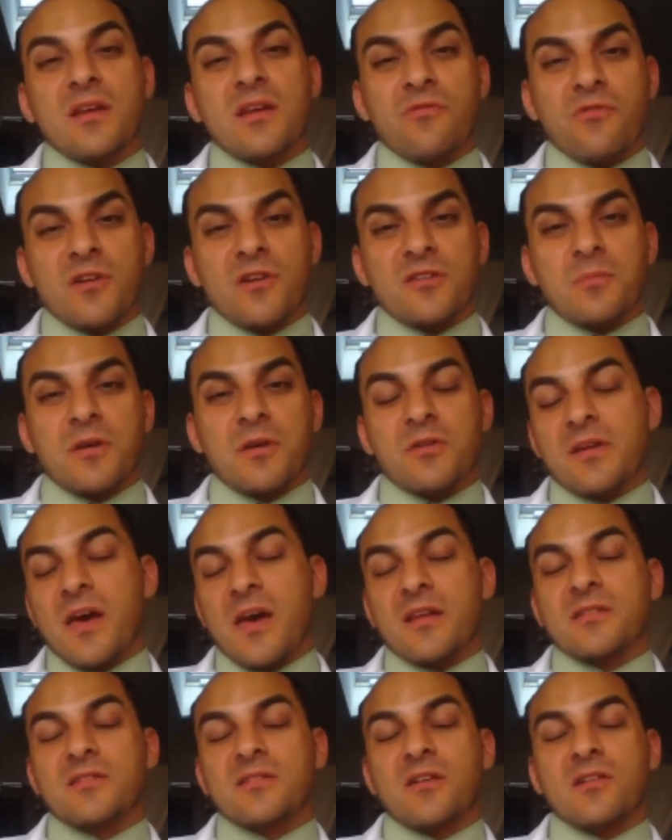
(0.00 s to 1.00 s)
difference. But you
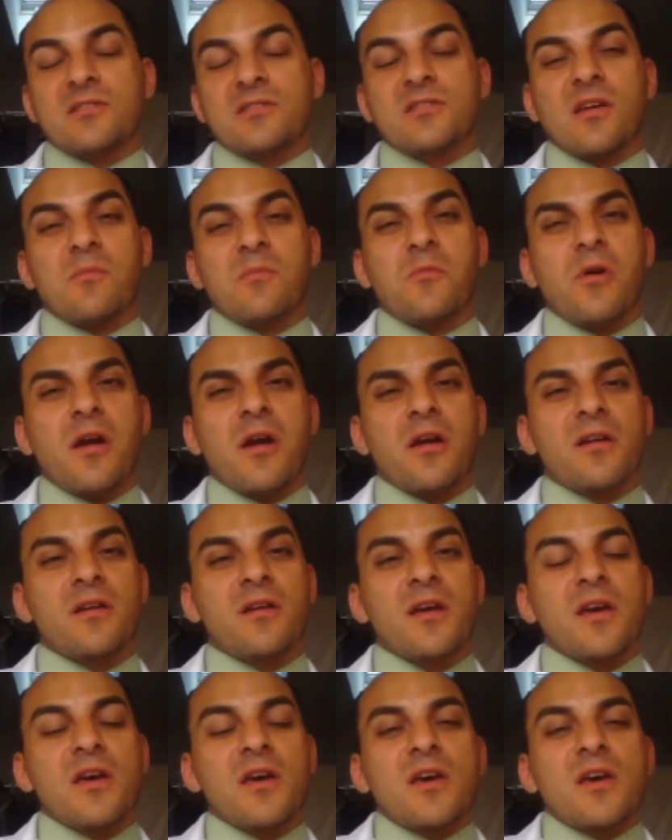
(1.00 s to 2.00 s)
got to start somewhere.